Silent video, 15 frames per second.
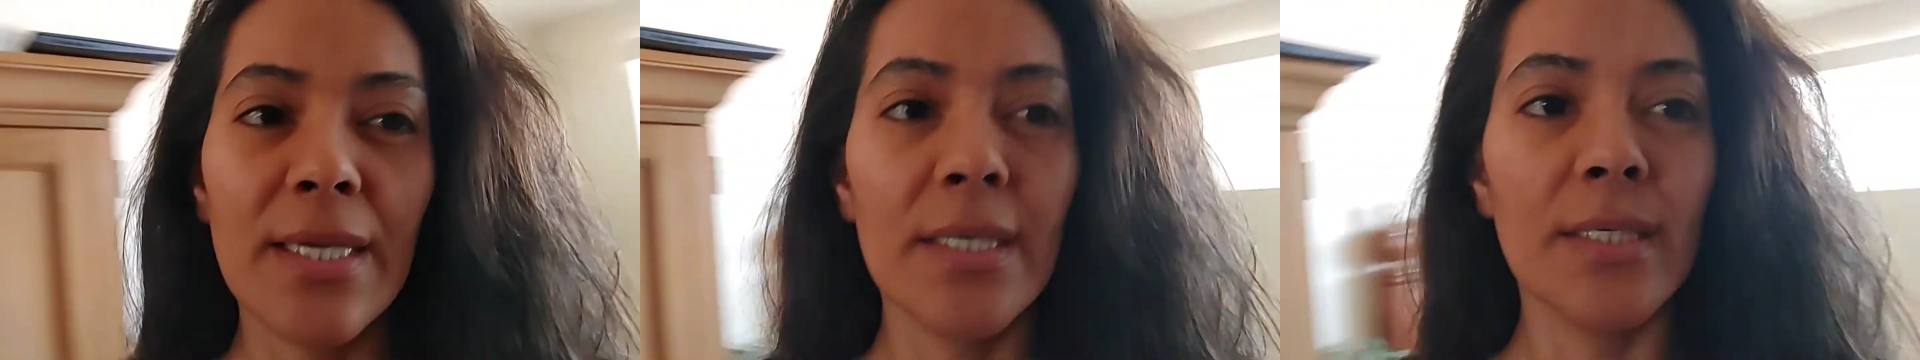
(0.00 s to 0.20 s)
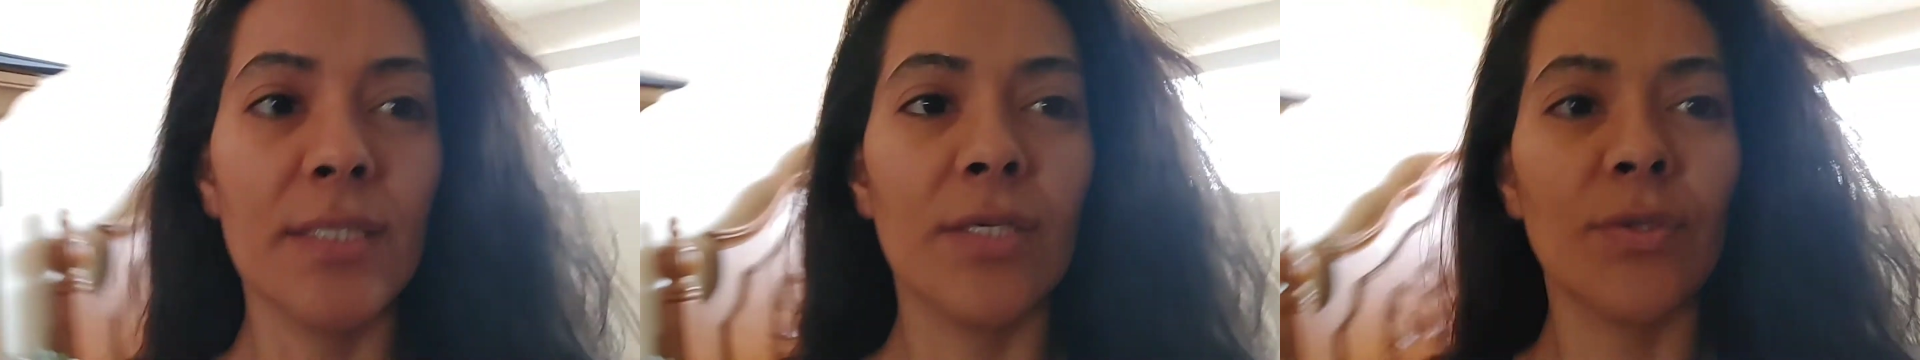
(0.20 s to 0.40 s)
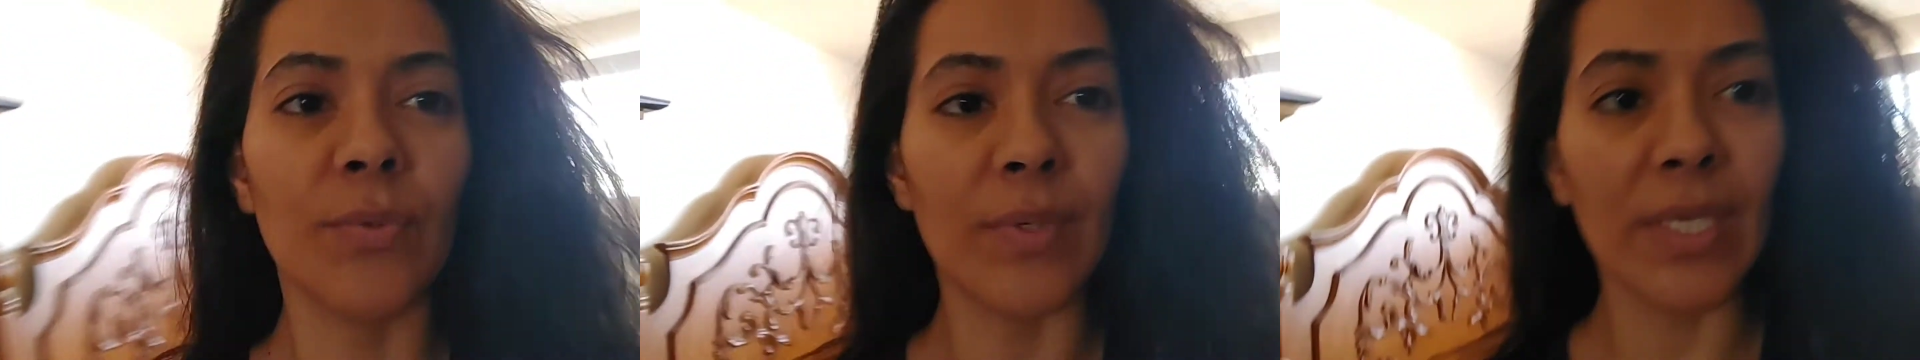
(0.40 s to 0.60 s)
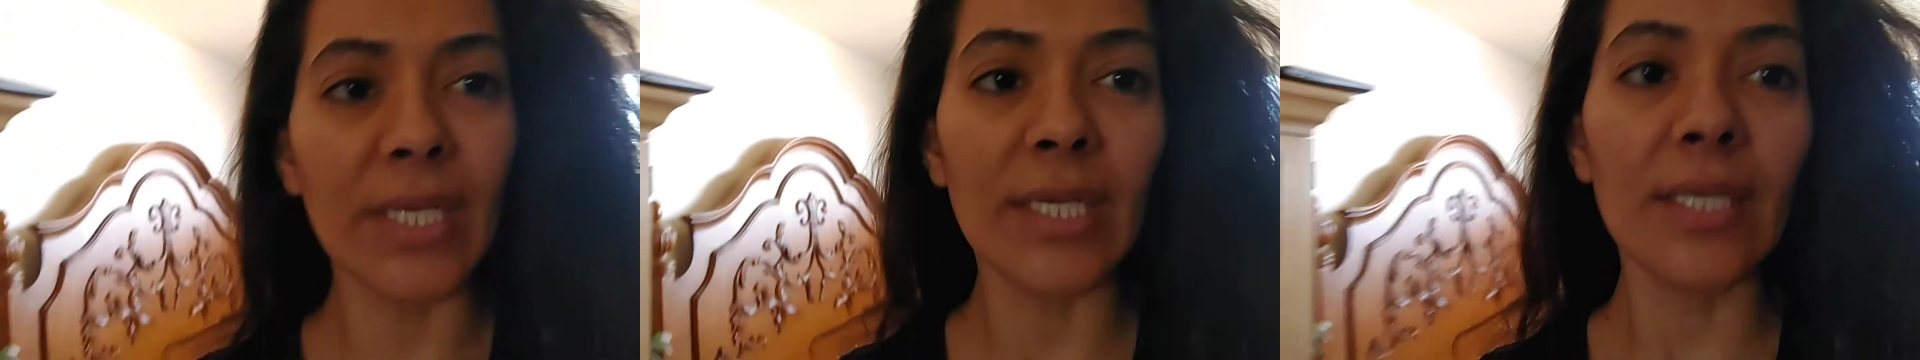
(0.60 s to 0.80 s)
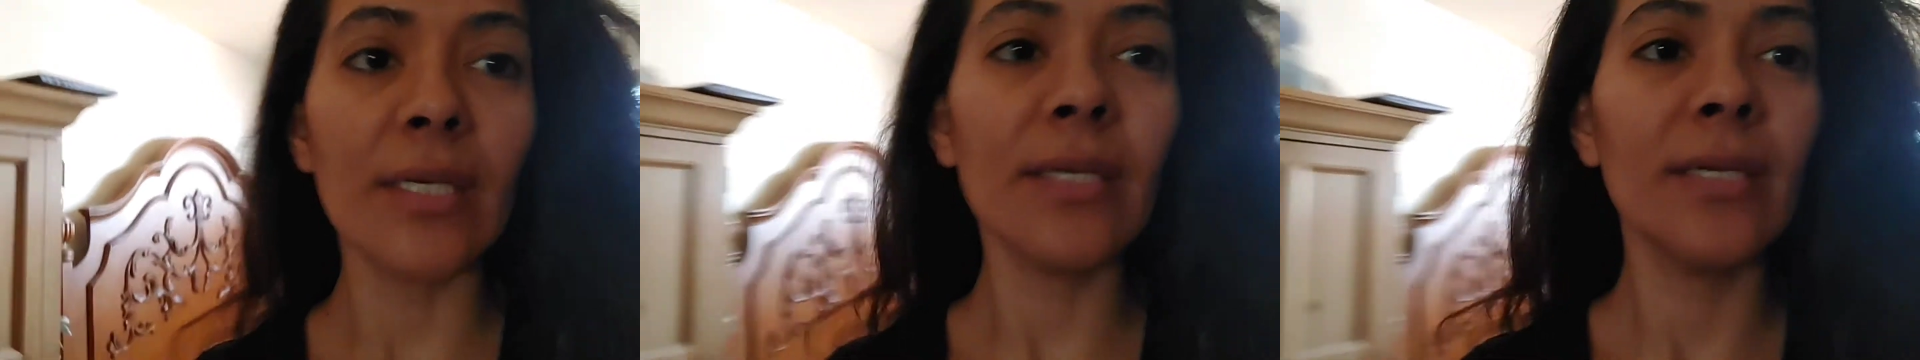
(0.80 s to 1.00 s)
like a
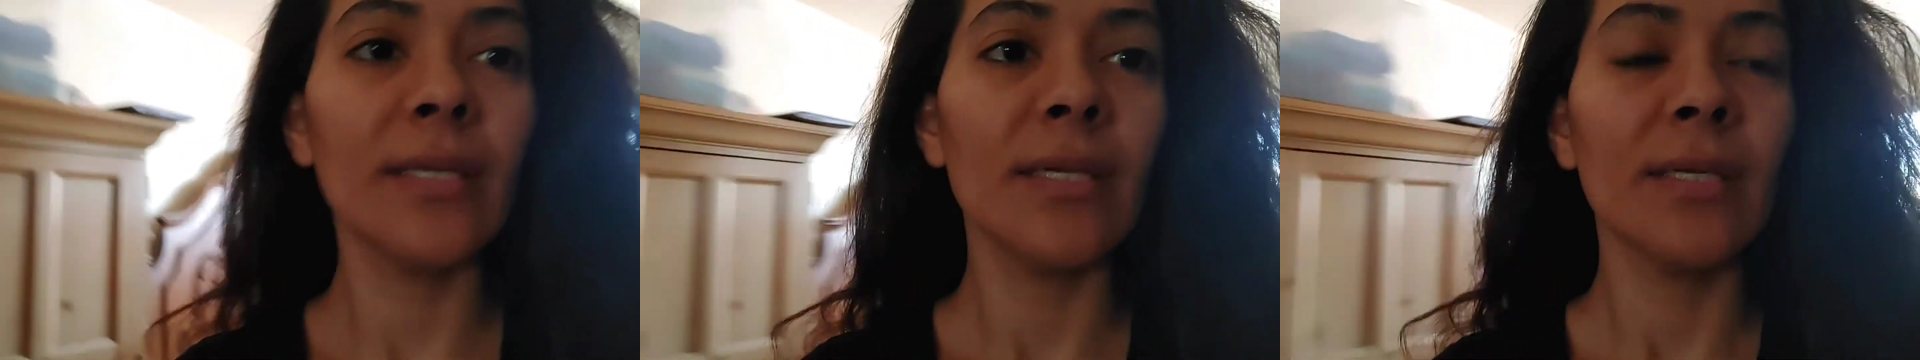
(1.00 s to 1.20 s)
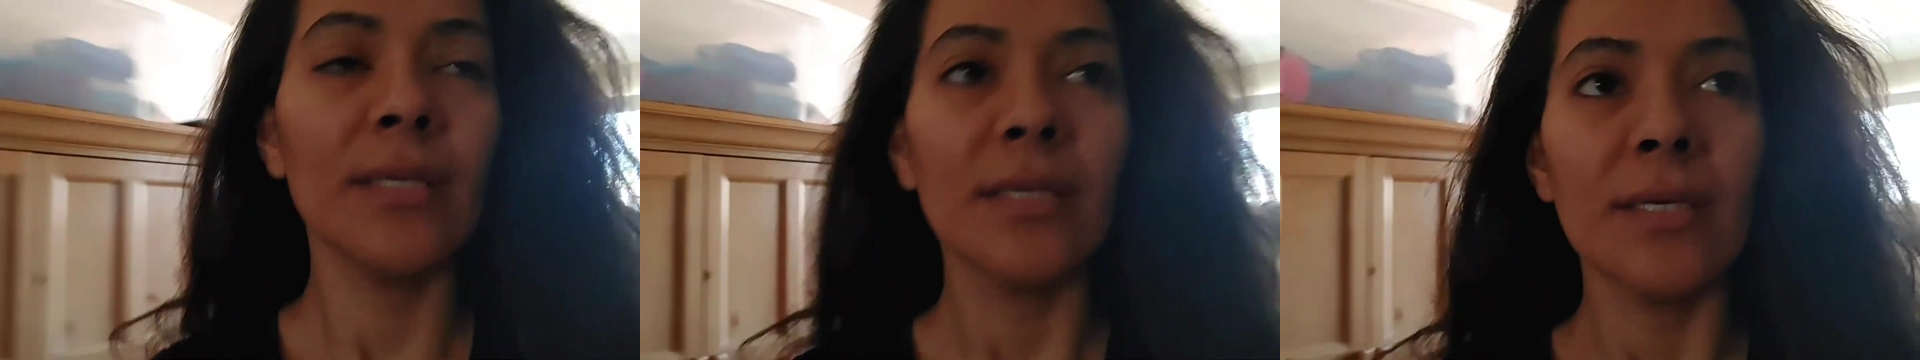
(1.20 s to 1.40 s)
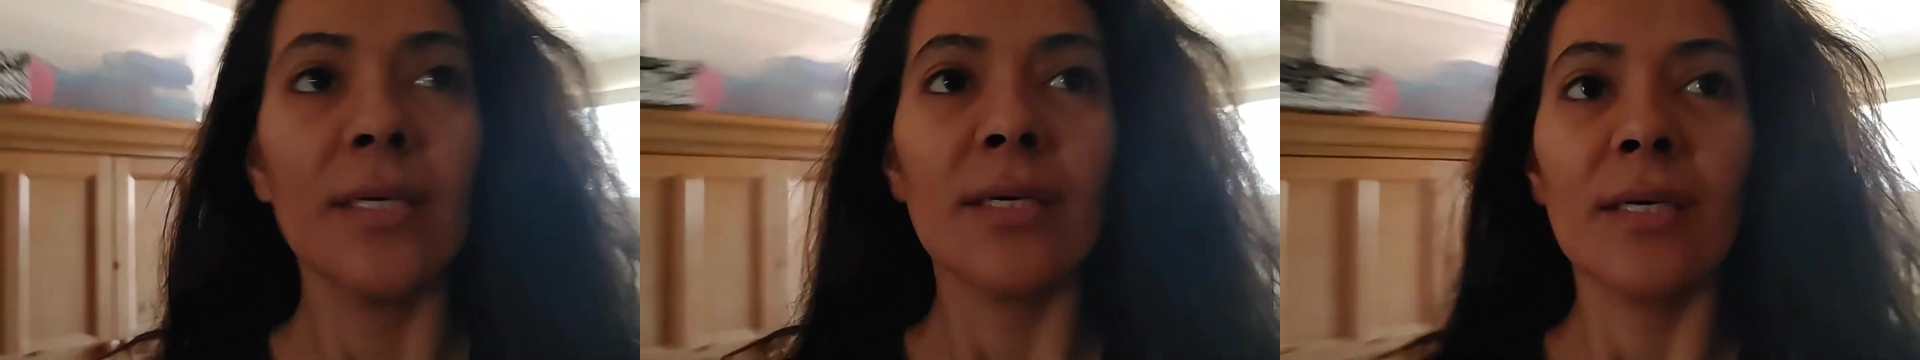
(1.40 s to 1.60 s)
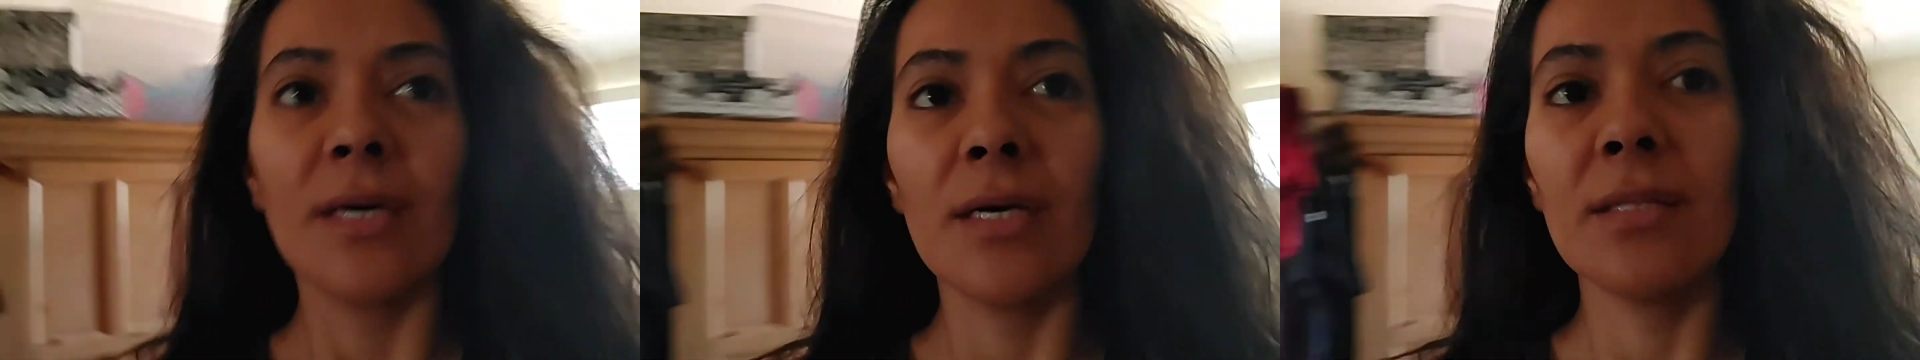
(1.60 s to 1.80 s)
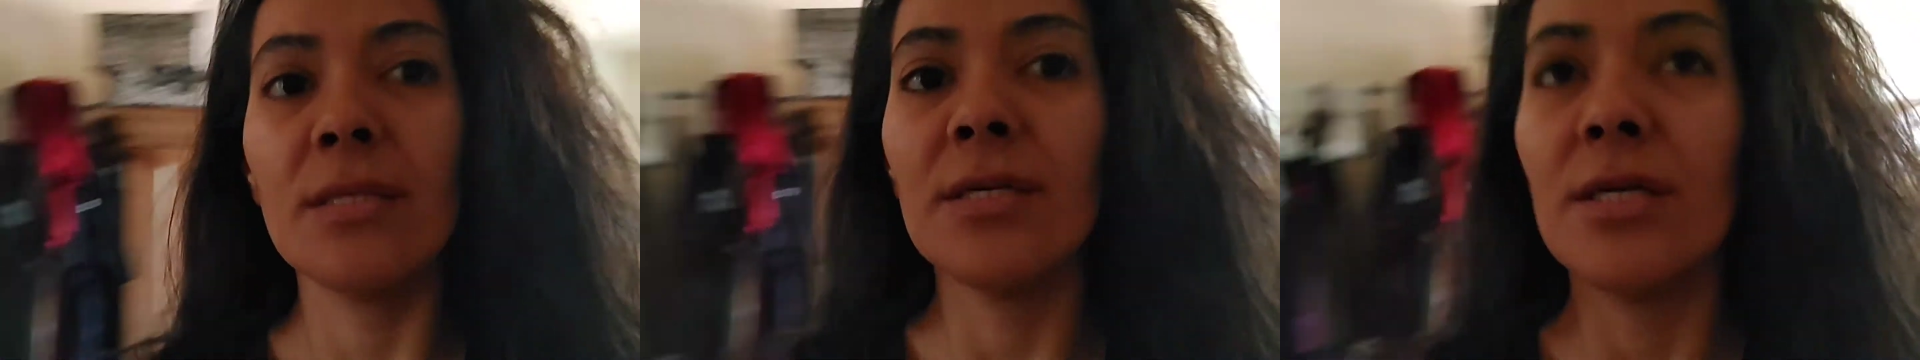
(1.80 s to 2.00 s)
green
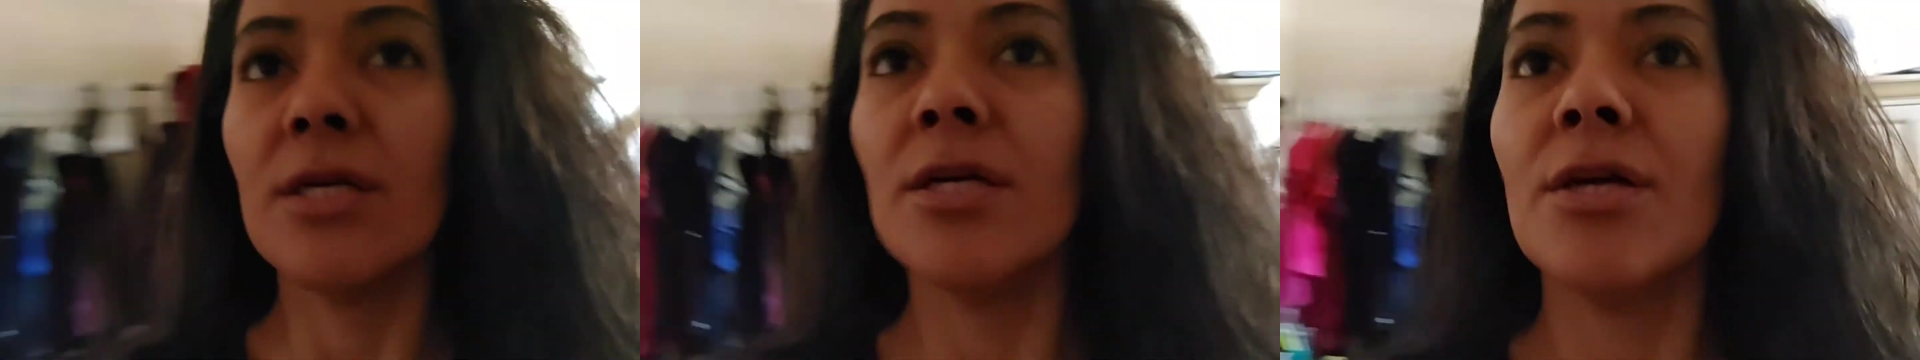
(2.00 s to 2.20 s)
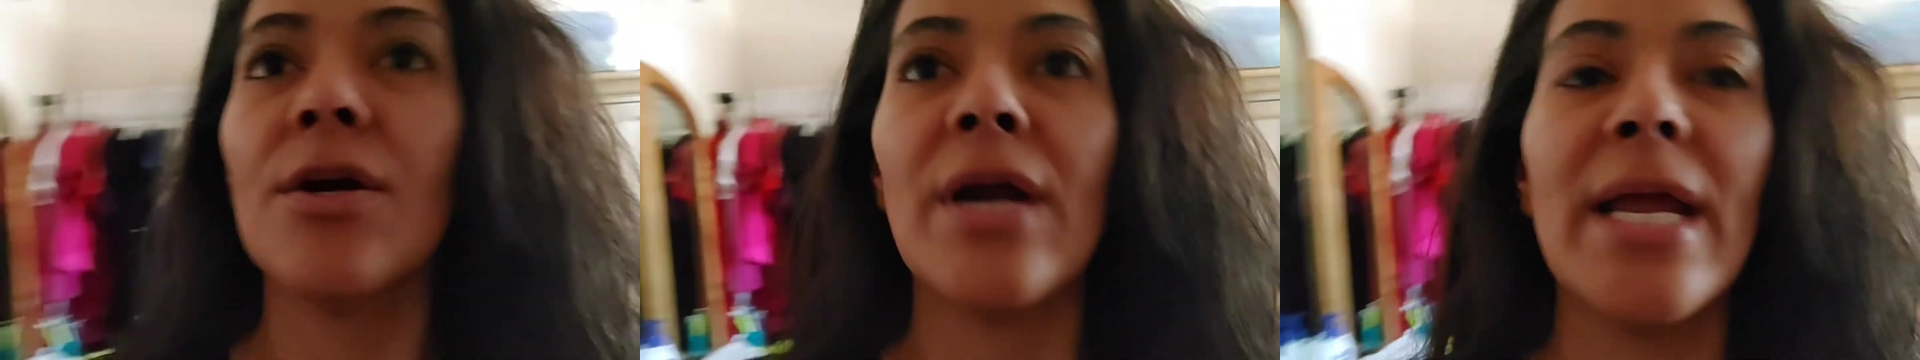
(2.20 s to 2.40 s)
color